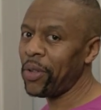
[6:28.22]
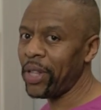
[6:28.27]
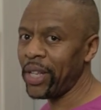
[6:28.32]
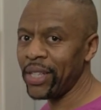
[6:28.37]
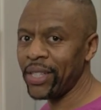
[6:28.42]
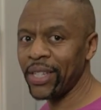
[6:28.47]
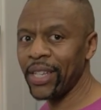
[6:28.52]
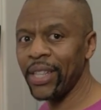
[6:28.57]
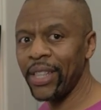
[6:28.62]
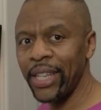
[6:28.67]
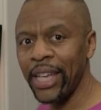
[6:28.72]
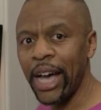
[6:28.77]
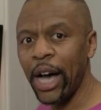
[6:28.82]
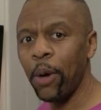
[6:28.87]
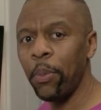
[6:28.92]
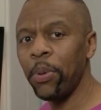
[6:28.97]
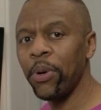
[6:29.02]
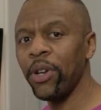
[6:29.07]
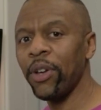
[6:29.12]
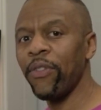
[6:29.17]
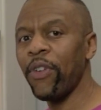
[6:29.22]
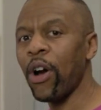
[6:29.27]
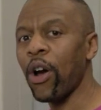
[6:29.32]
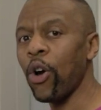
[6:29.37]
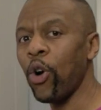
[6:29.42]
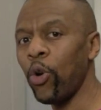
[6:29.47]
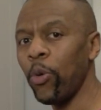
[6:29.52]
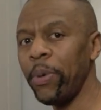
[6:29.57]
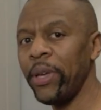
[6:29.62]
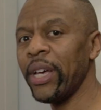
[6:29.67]
Let's get the output of
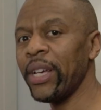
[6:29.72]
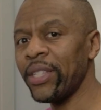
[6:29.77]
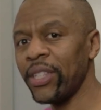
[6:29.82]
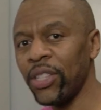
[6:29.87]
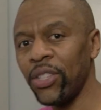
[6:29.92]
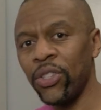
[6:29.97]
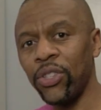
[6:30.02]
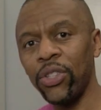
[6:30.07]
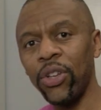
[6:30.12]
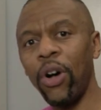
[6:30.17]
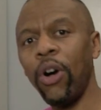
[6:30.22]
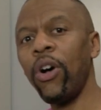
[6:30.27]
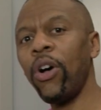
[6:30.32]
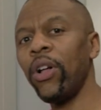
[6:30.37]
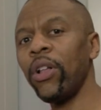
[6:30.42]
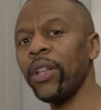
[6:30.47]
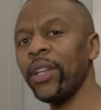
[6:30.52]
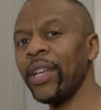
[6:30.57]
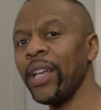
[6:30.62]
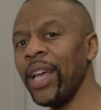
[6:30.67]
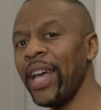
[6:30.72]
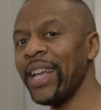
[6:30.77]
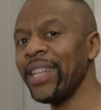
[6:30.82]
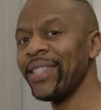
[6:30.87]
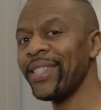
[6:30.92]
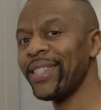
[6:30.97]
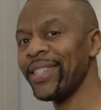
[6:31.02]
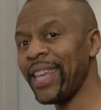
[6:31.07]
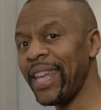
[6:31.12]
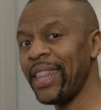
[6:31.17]
our OBS install and
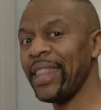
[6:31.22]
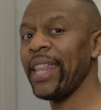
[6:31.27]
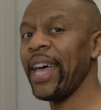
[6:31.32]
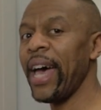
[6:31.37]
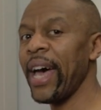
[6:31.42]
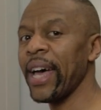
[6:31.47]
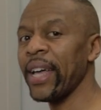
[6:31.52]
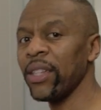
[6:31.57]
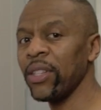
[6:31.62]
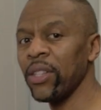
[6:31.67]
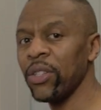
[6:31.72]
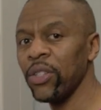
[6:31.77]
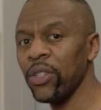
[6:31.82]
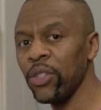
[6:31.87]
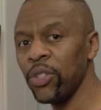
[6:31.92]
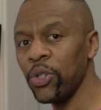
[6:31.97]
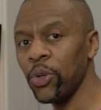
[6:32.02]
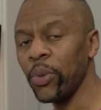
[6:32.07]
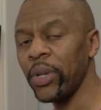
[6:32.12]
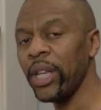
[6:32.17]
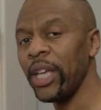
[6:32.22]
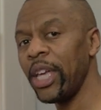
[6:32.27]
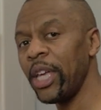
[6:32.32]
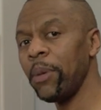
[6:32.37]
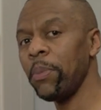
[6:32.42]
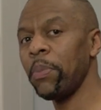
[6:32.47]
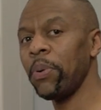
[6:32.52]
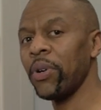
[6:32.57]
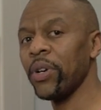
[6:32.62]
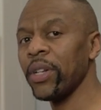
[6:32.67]
send that to an
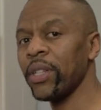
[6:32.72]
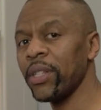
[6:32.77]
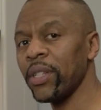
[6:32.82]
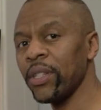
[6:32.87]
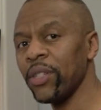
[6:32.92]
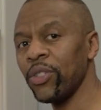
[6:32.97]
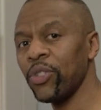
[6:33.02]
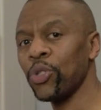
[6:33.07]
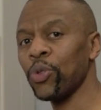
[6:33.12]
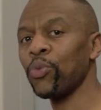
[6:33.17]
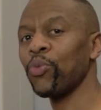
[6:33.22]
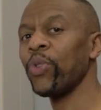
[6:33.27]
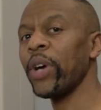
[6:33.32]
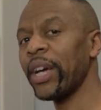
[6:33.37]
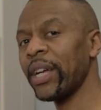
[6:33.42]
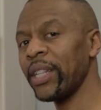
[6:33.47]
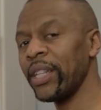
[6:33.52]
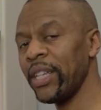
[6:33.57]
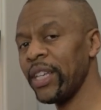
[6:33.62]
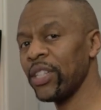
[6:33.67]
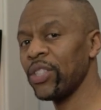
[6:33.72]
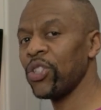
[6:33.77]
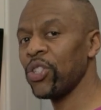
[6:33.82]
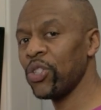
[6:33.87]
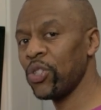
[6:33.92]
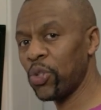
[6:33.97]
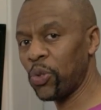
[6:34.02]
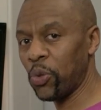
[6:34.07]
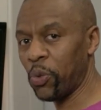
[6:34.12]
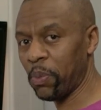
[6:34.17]
input directly into
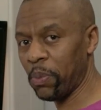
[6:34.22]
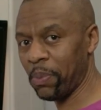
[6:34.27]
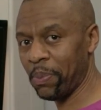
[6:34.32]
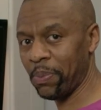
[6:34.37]
Zoom.